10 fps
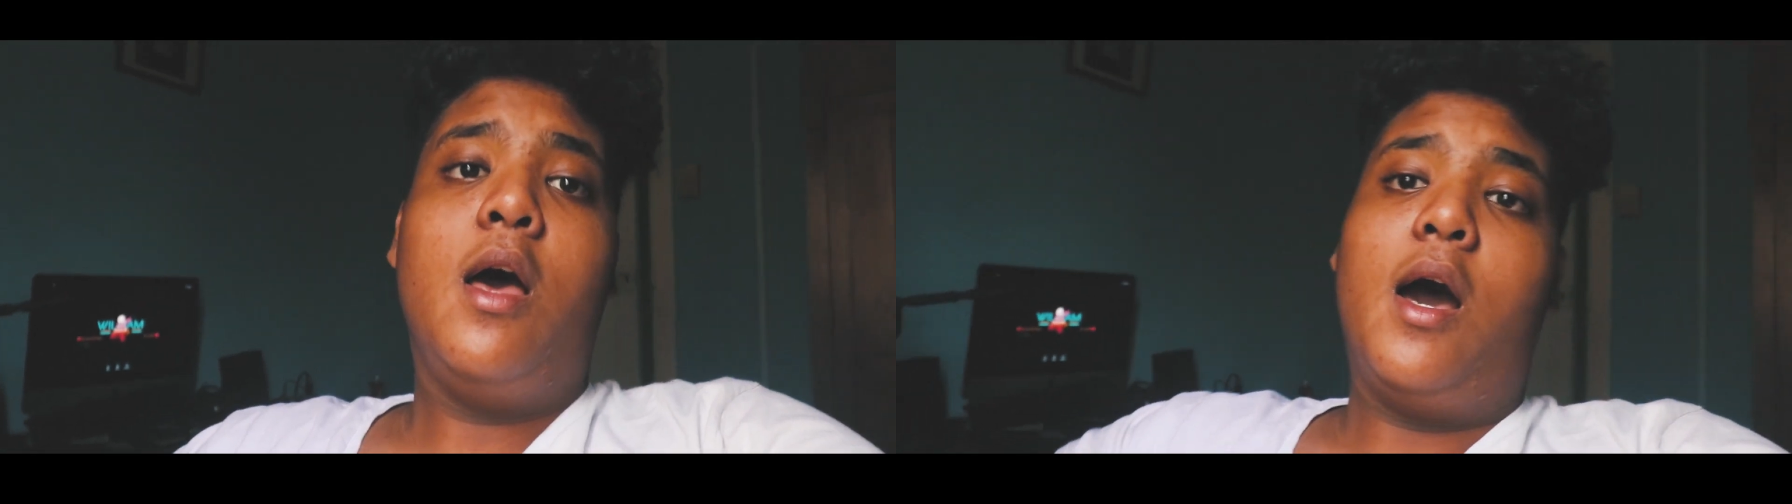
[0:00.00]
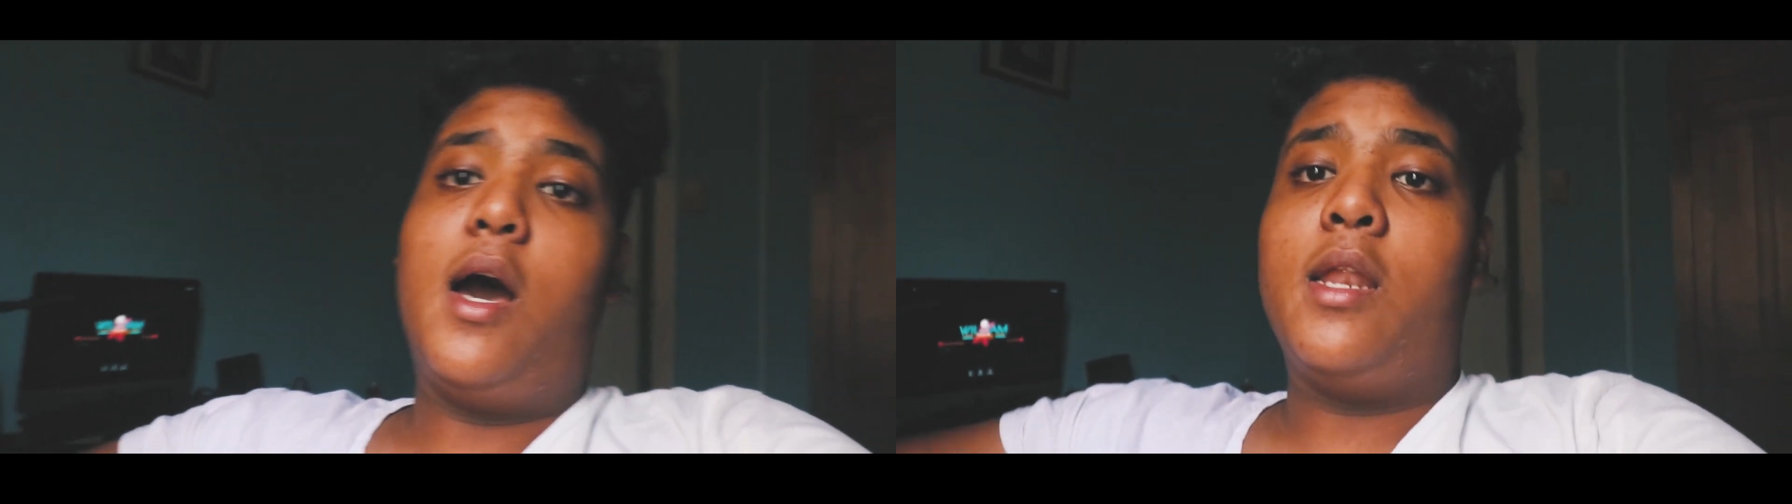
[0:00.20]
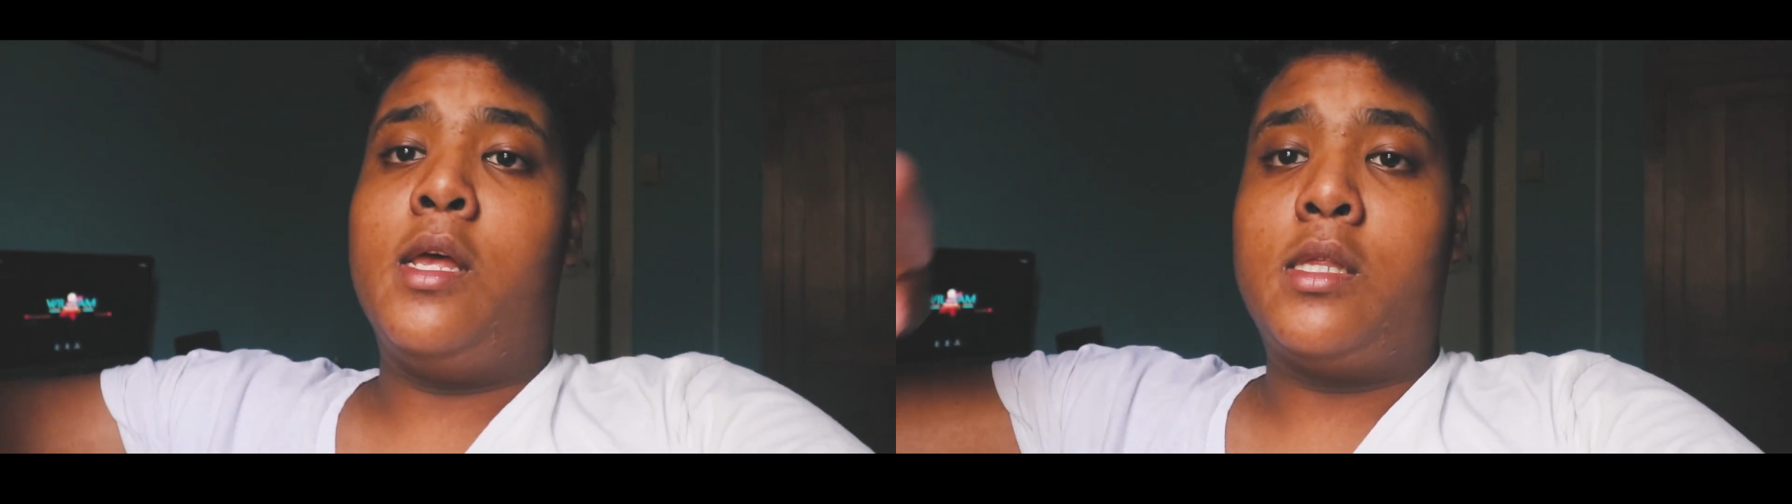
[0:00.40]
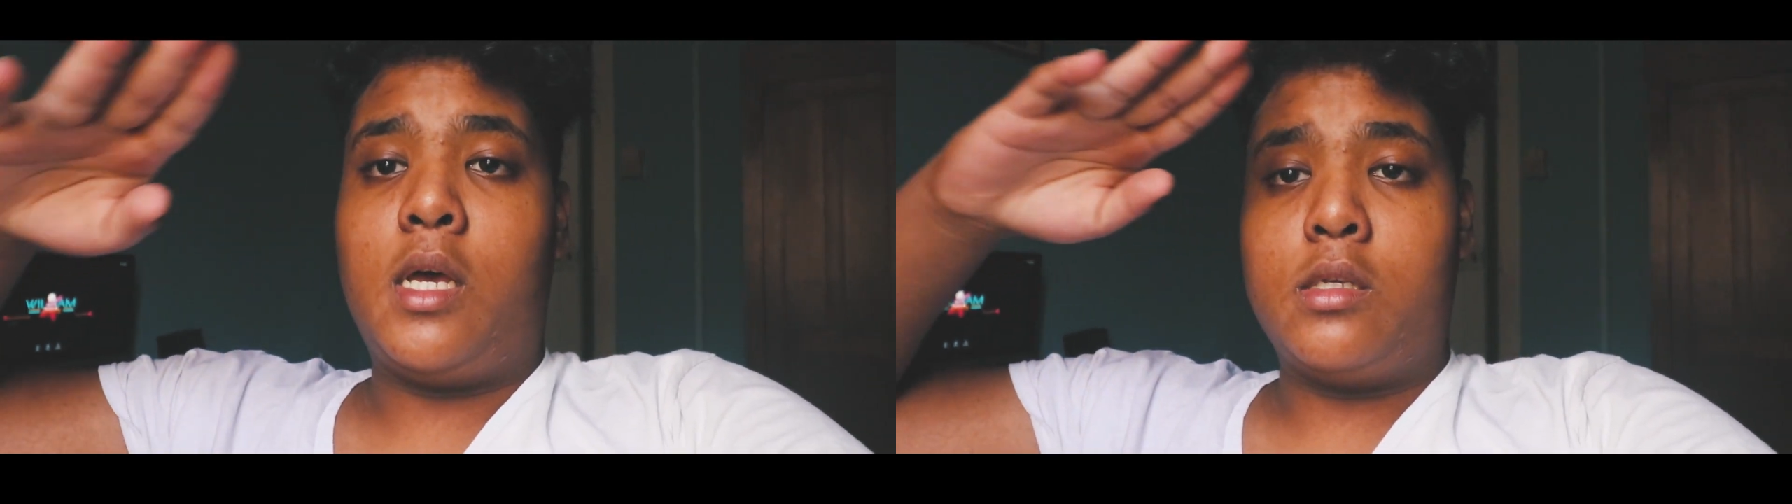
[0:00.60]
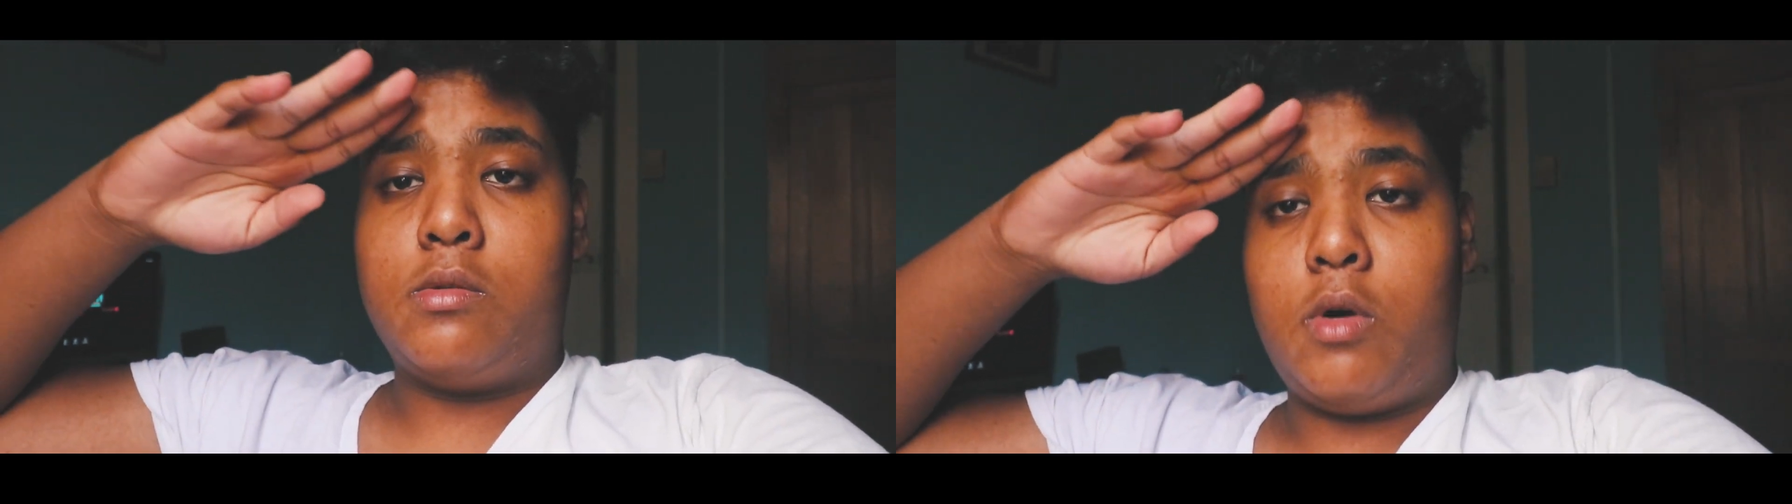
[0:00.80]
And yeah,
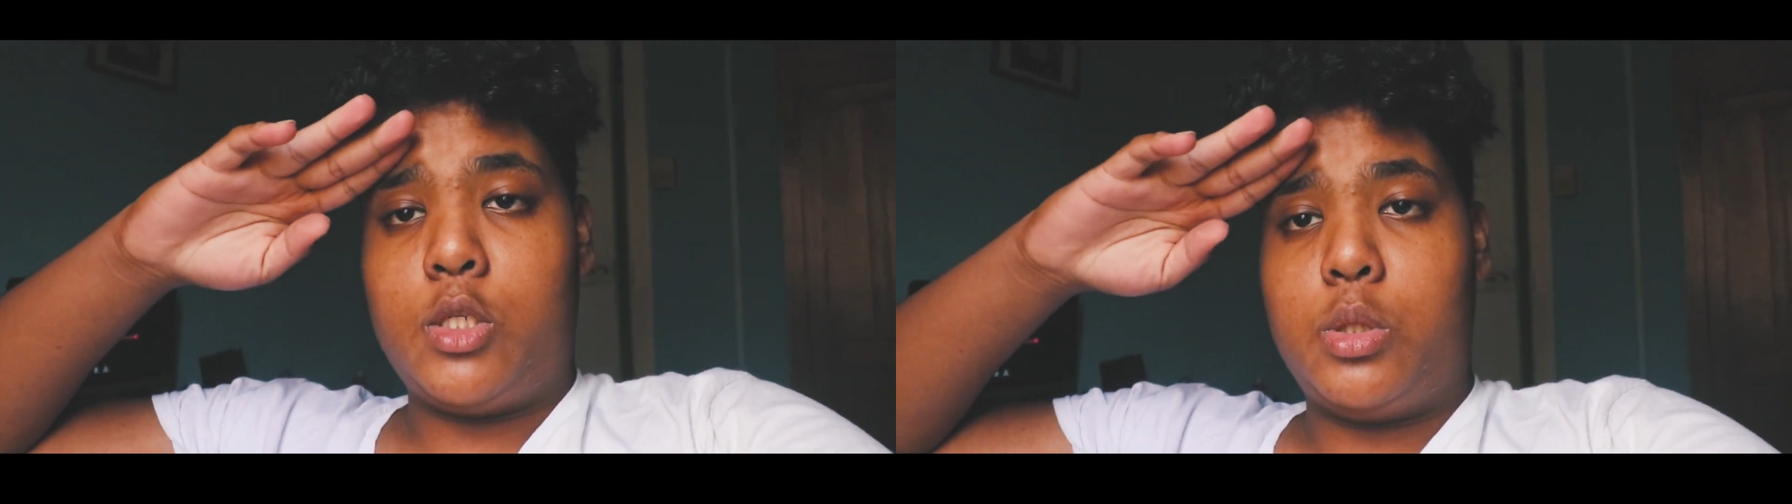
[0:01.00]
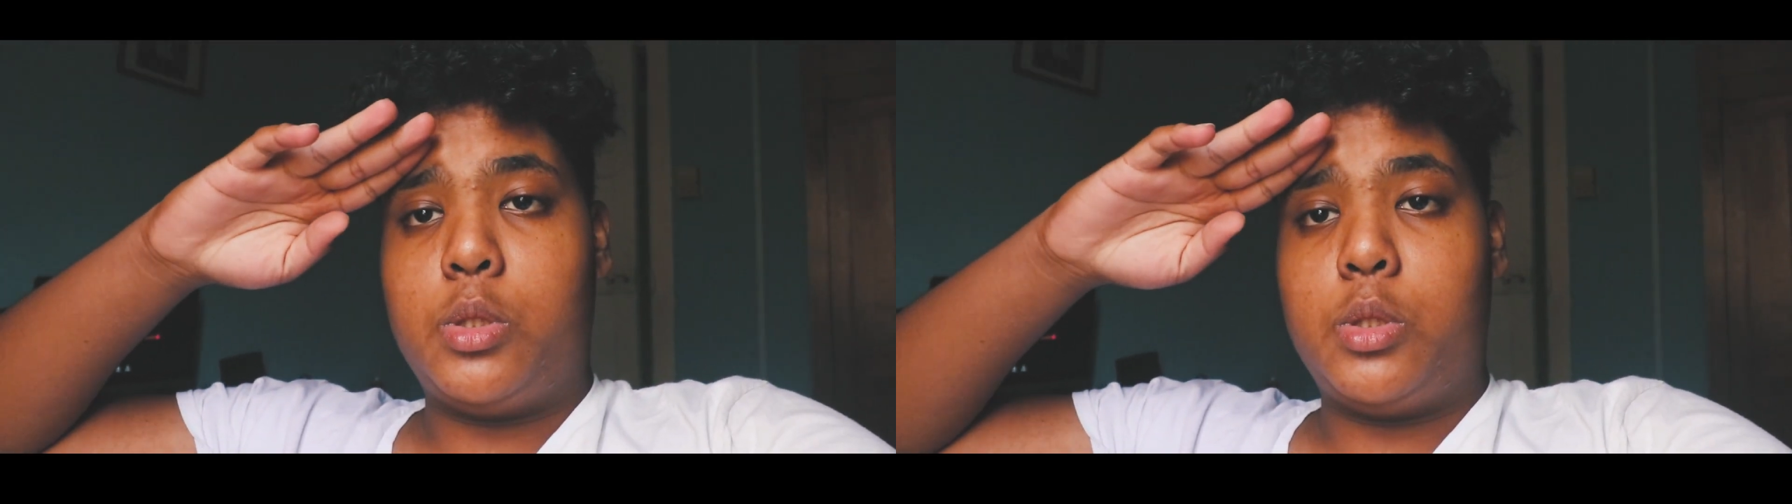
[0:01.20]
thanks for watching.